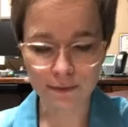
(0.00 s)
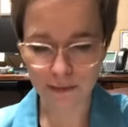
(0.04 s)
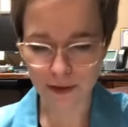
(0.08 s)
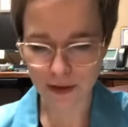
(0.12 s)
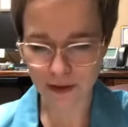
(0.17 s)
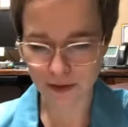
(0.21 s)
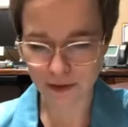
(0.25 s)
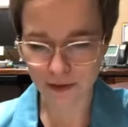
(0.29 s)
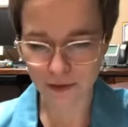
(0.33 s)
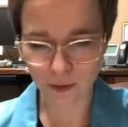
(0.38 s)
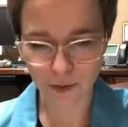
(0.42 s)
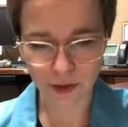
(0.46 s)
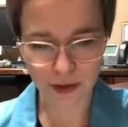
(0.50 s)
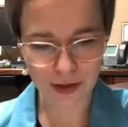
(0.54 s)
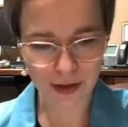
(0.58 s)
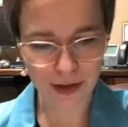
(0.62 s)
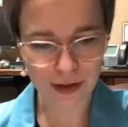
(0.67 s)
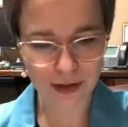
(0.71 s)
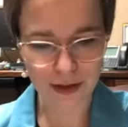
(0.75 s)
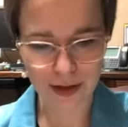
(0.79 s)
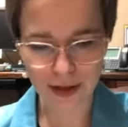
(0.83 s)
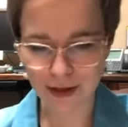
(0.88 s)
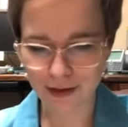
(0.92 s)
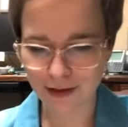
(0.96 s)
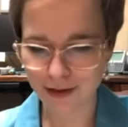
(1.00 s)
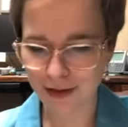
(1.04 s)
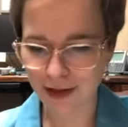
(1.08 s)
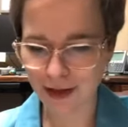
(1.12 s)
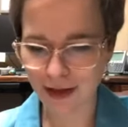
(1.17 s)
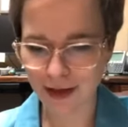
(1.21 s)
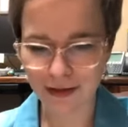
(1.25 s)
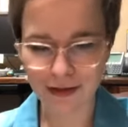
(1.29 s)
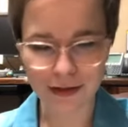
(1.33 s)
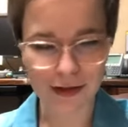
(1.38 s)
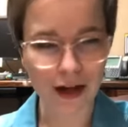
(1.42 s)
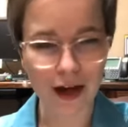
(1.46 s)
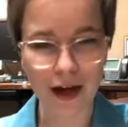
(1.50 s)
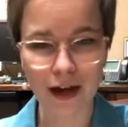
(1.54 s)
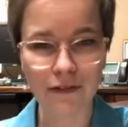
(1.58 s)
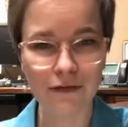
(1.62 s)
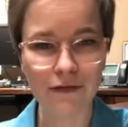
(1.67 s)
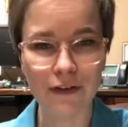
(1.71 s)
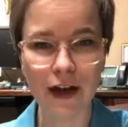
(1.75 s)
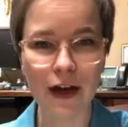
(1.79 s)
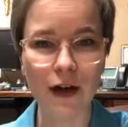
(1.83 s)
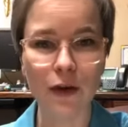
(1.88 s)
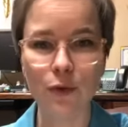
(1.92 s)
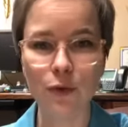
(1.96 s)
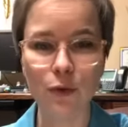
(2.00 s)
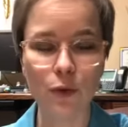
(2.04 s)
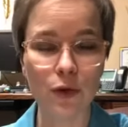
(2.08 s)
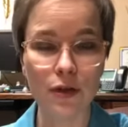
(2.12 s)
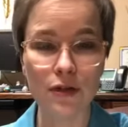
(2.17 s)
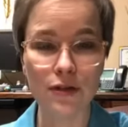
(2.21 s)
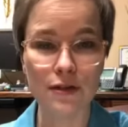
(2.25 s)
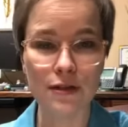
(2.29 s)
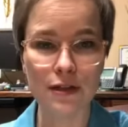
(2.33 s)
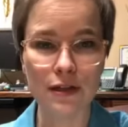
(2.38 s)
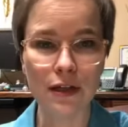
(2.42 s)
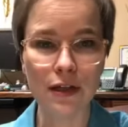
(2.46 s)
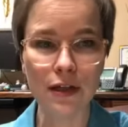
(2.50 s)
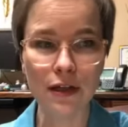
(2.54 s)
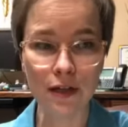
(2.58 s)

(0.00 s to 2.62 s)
This is one of the things that I found was